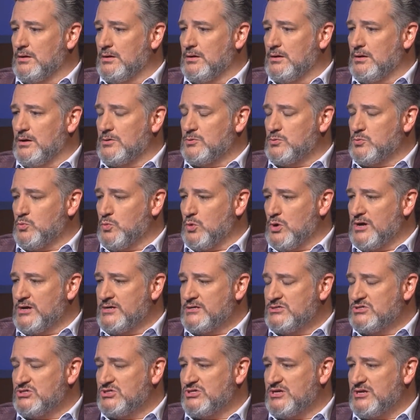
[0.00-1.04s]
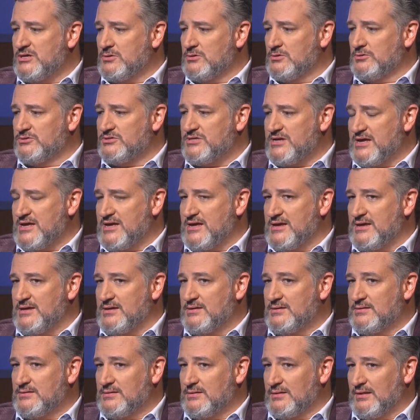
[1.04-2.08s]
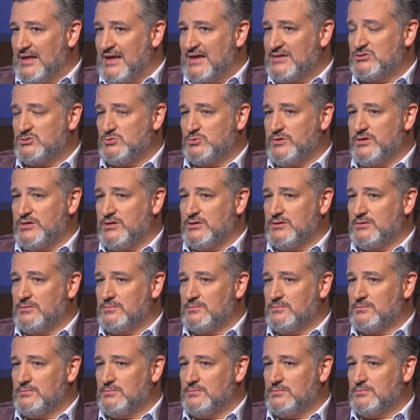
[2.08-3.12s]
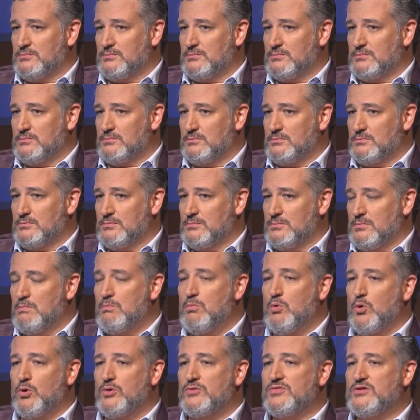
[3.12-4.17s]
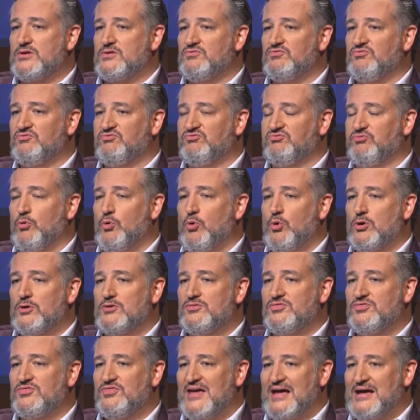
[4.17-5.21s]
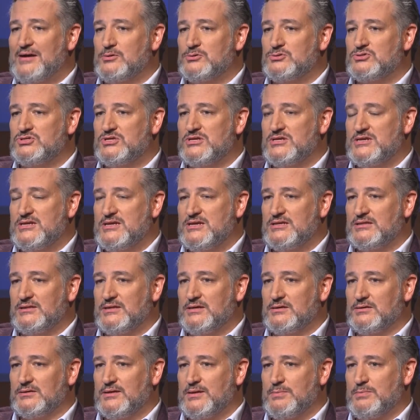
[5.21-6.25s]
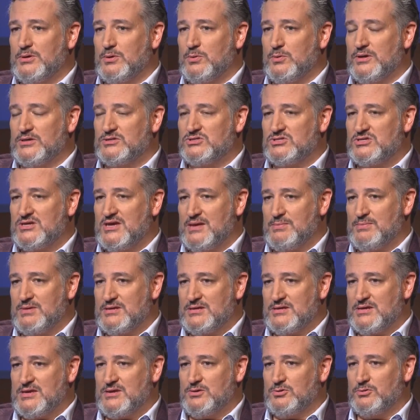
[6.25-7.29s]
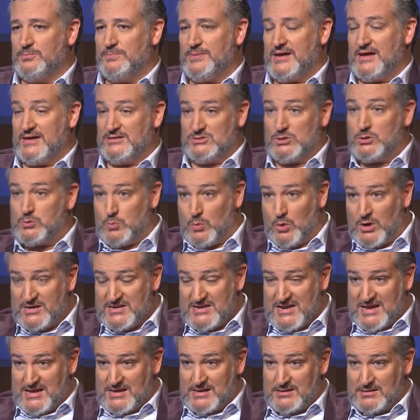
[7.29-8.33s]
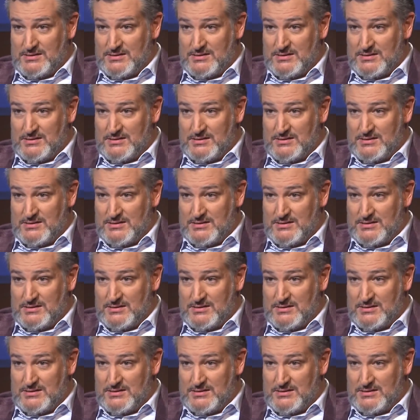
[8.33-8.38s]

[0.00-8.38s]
On one single day last week, more than 4,000 illegal immigrants came into Eagle Pass on one day.